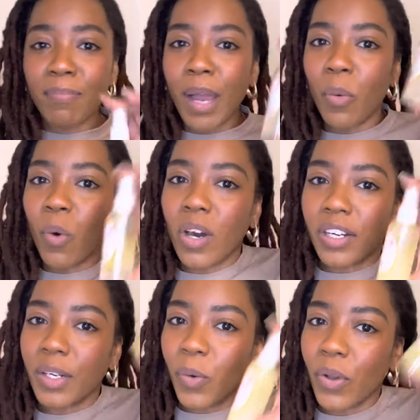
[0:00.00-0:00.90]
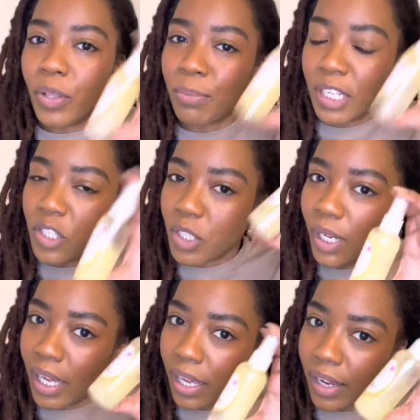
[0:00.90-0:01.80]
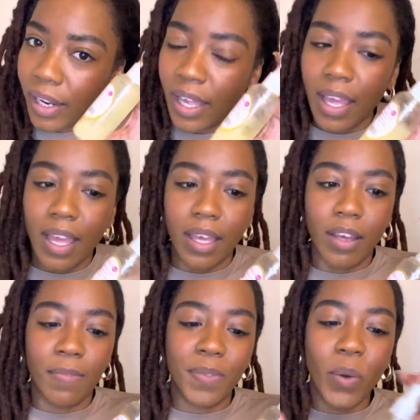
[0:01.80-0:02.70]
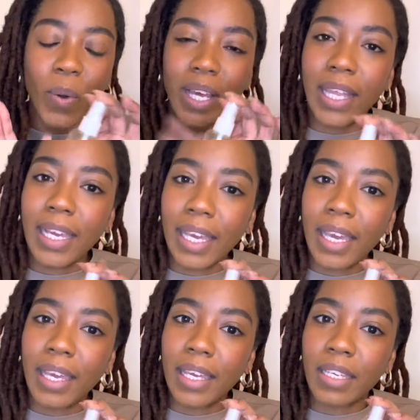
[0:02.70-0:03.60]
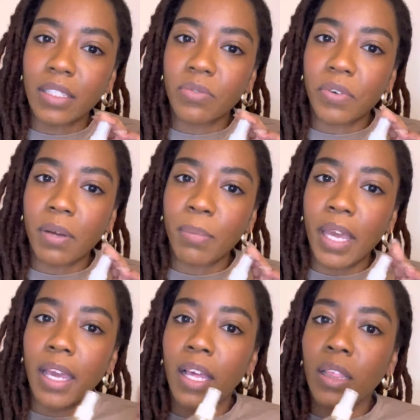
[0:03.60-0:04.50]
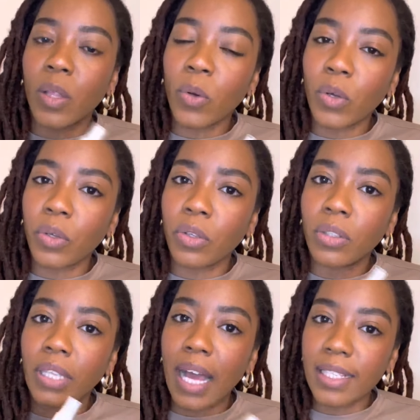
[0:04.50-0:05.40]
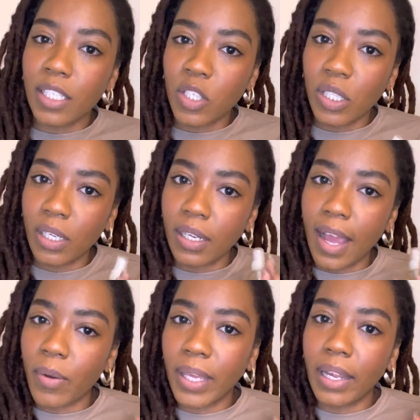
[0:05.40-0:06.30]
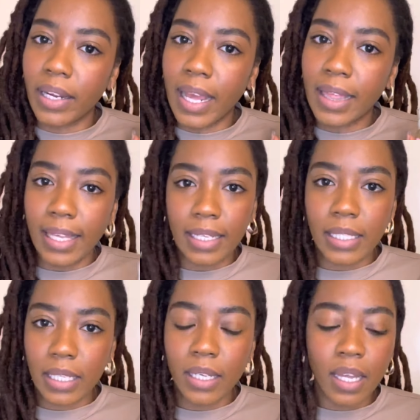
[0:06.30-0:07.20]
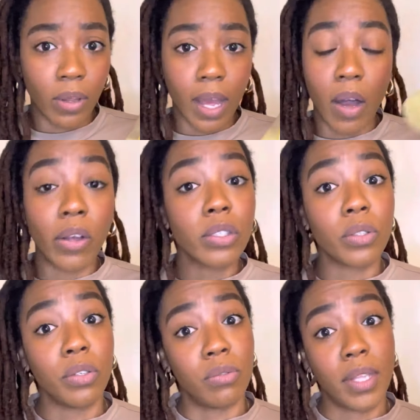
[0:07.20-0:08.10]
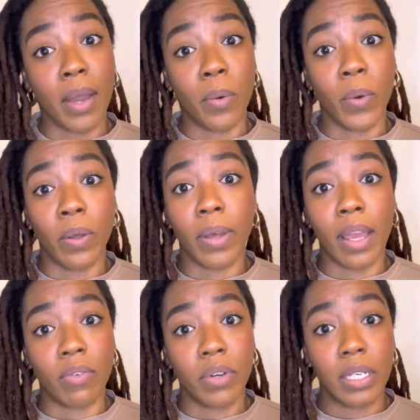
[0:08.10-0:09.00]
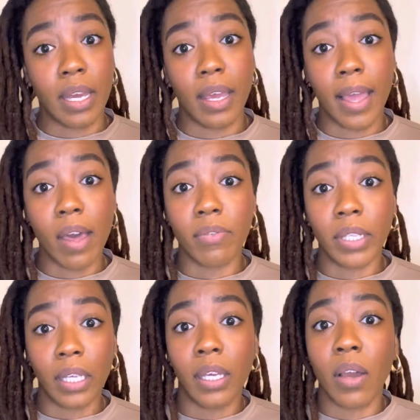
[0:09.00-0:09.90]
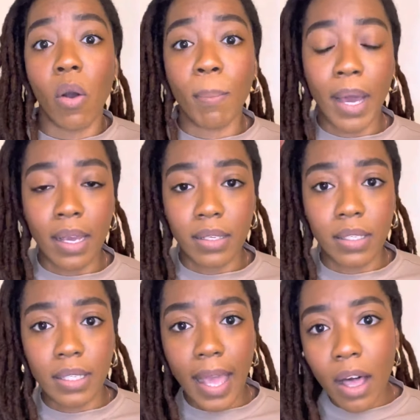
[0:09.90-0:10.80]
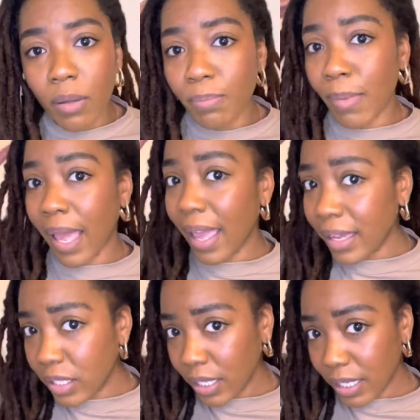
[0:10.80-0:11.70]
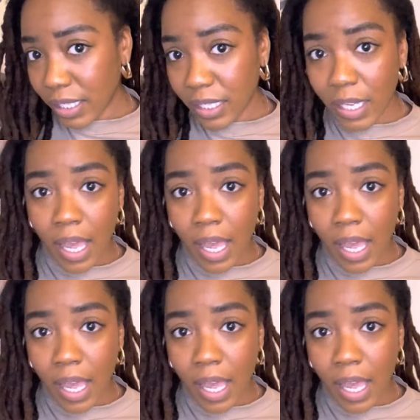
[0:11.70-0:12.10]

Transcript: my water and oil mixture here. The oil I get is from a local loctician out here in Atlanta. I also use that oil every day heavily on my scalp, my edges,